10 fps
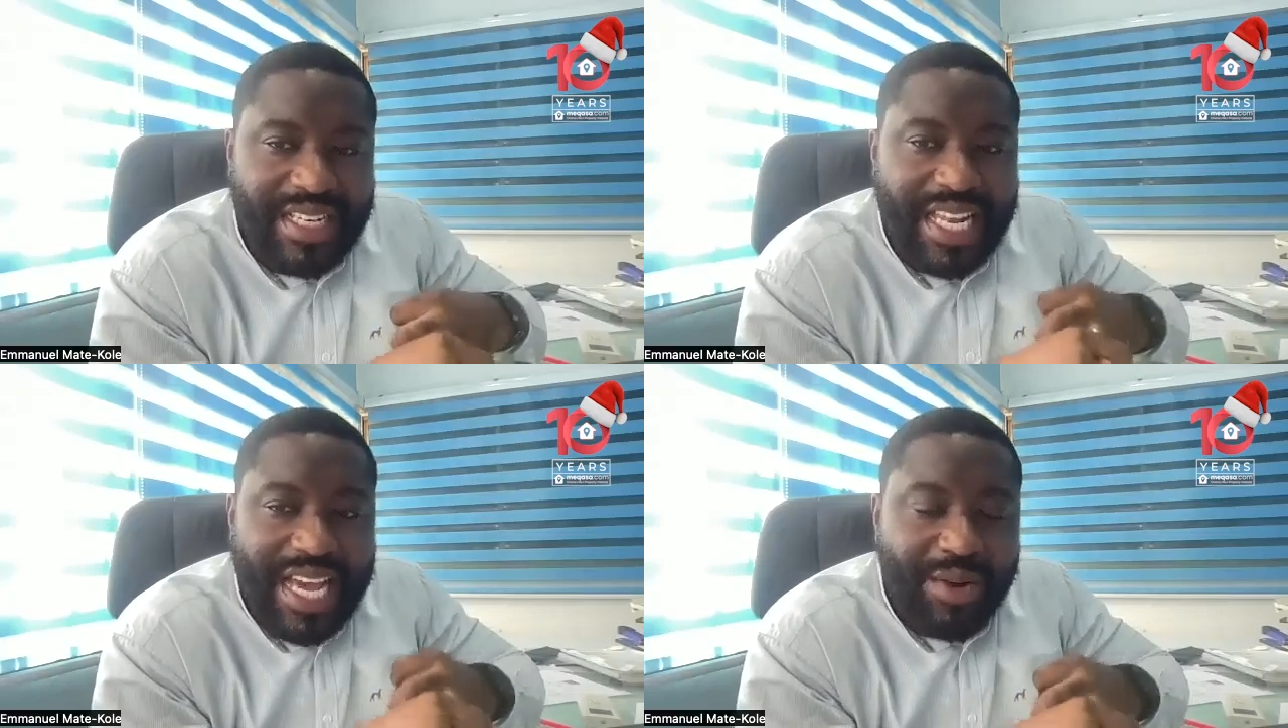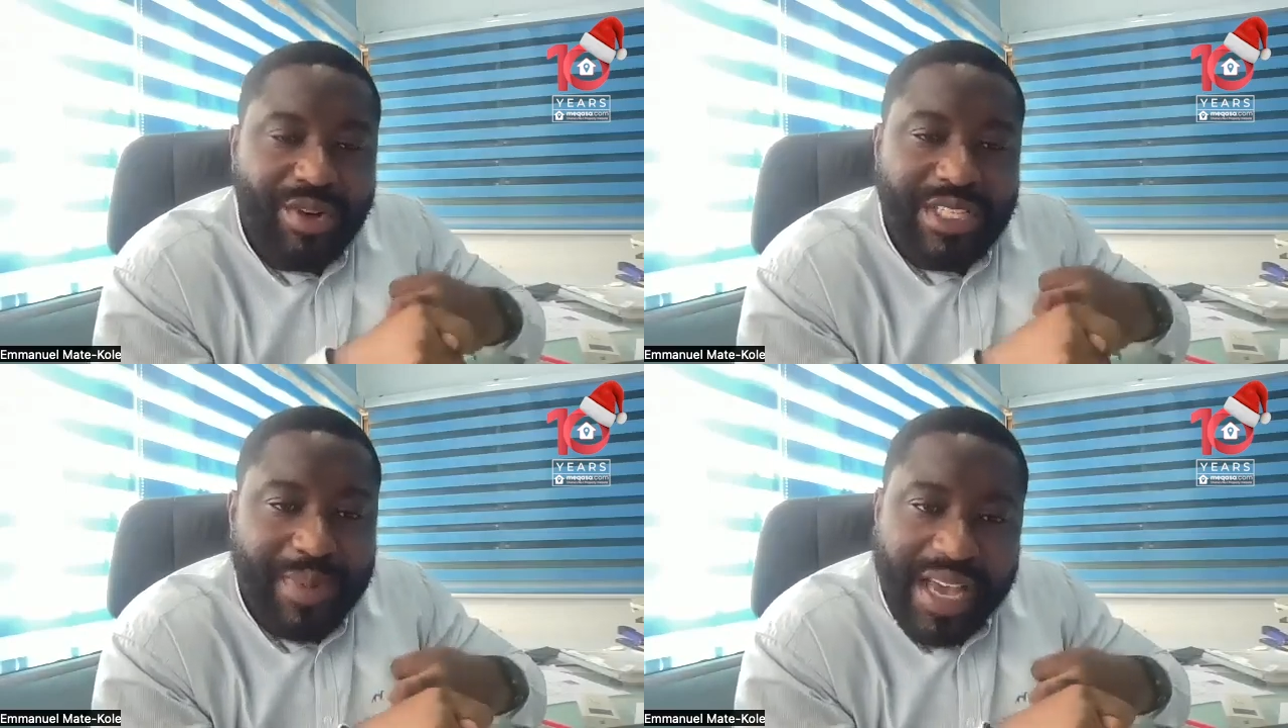The land
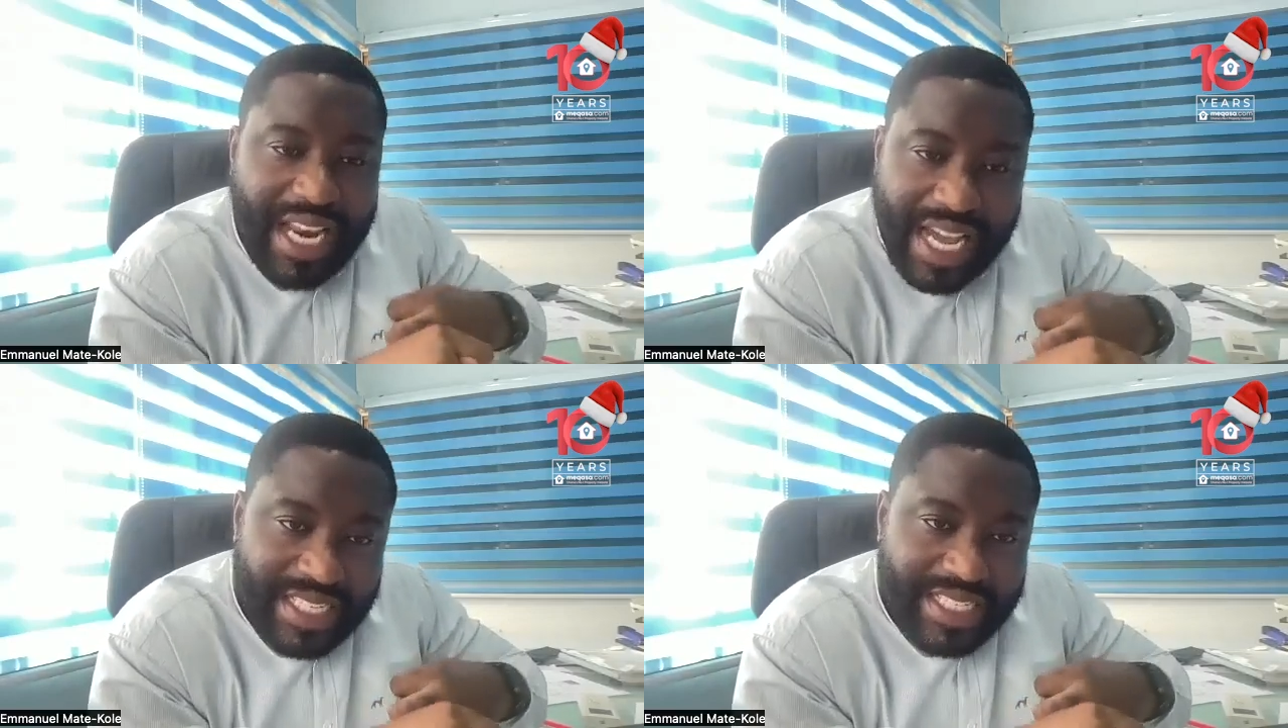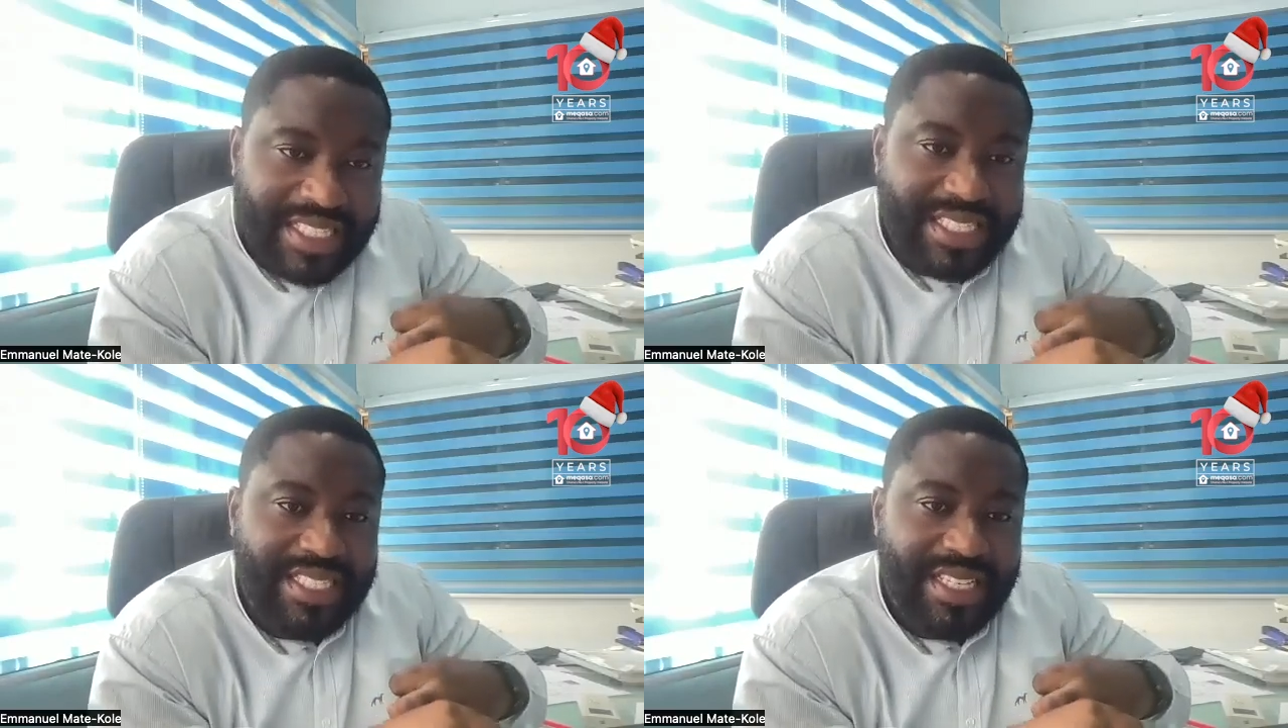was bare land.
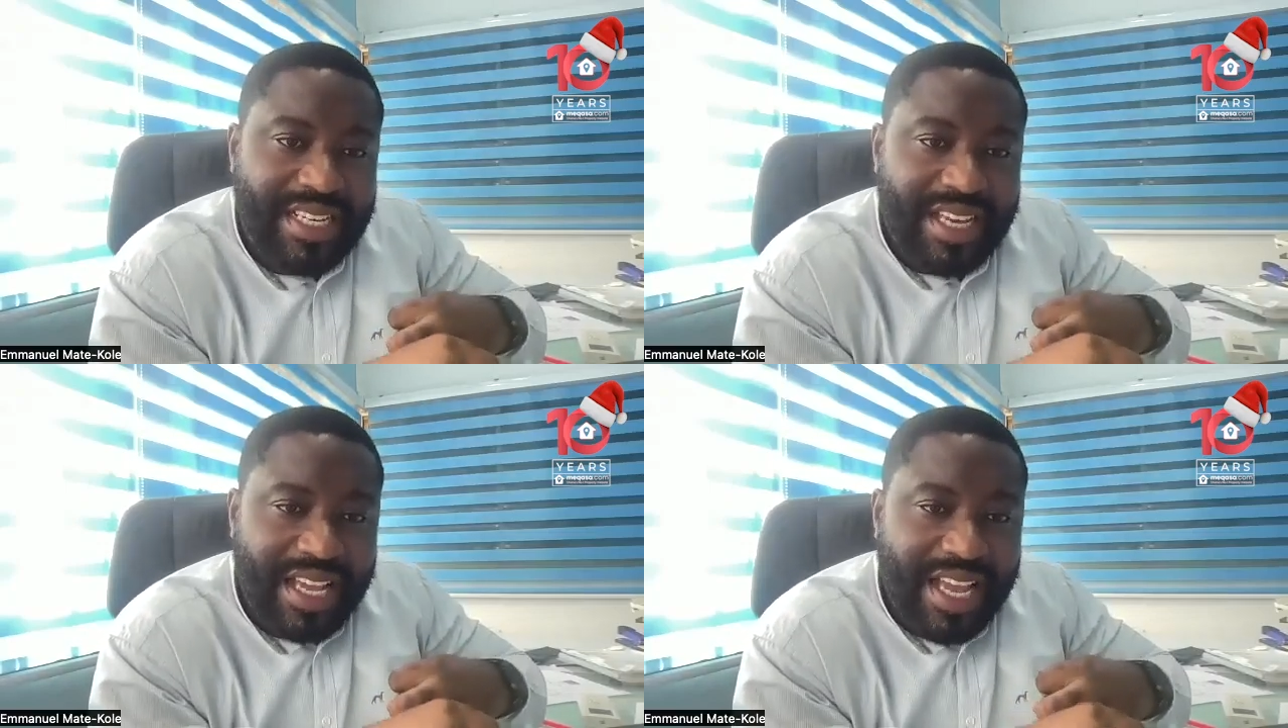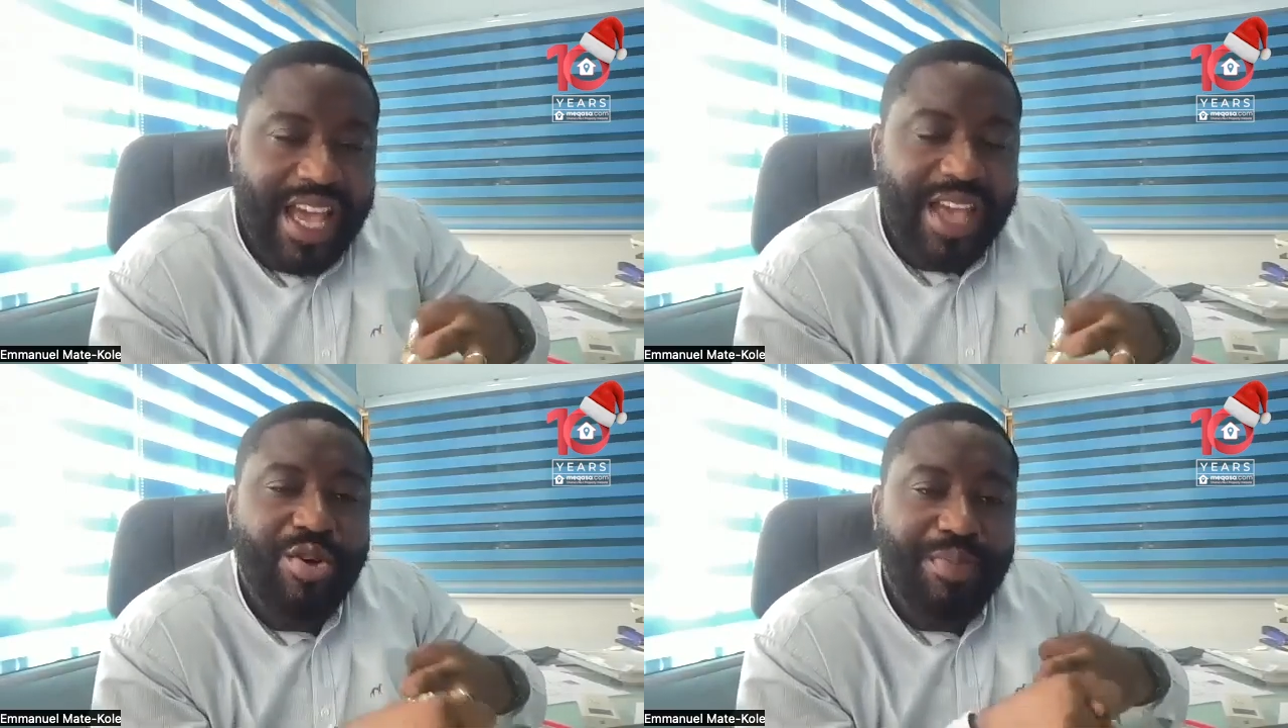
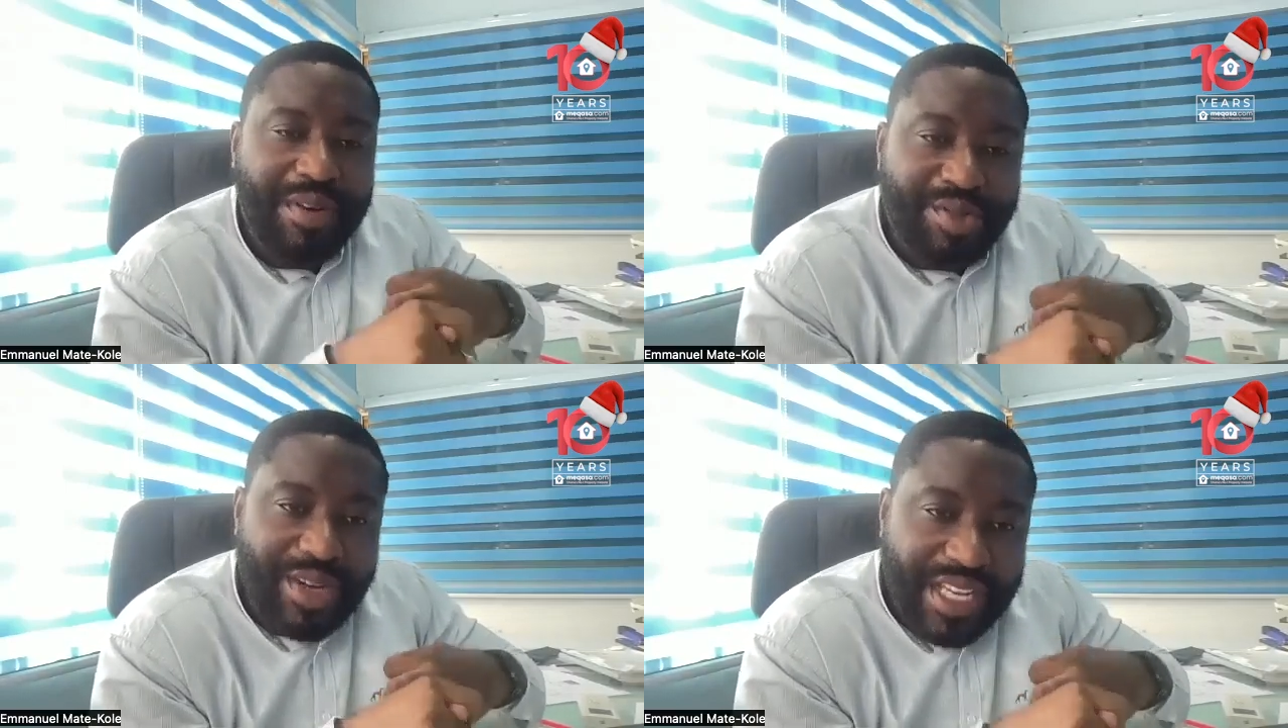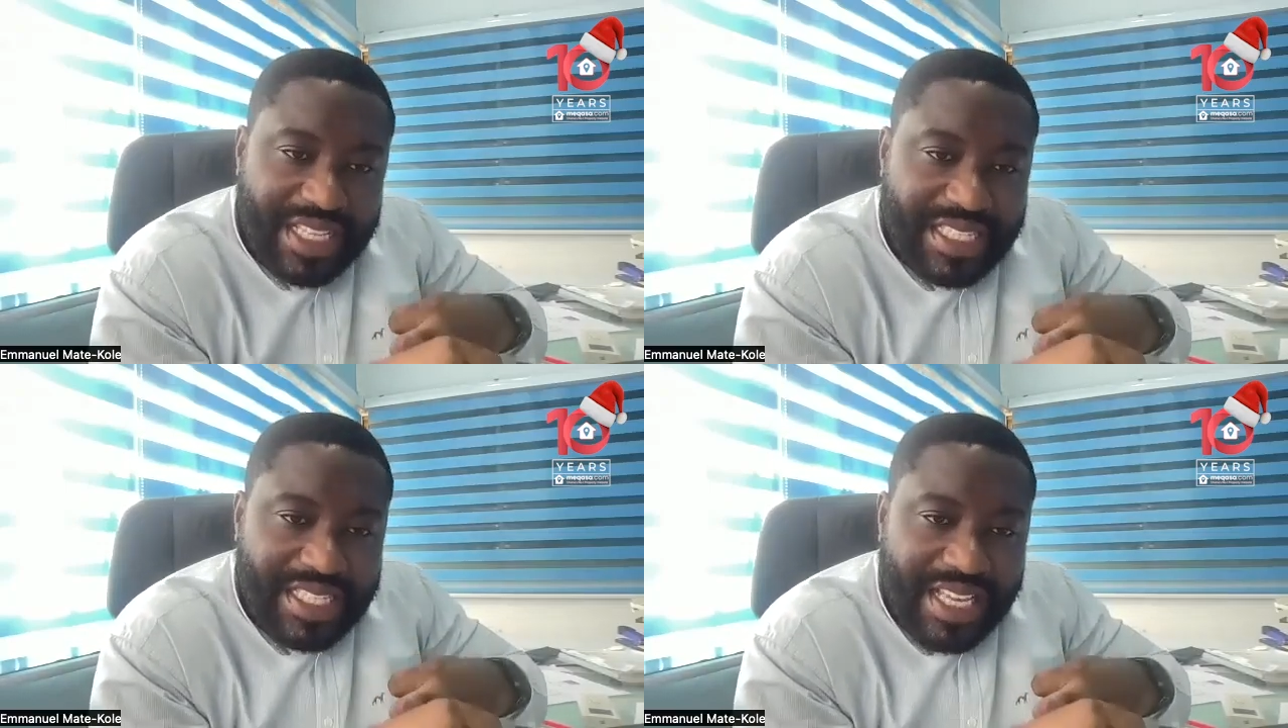And you built on it,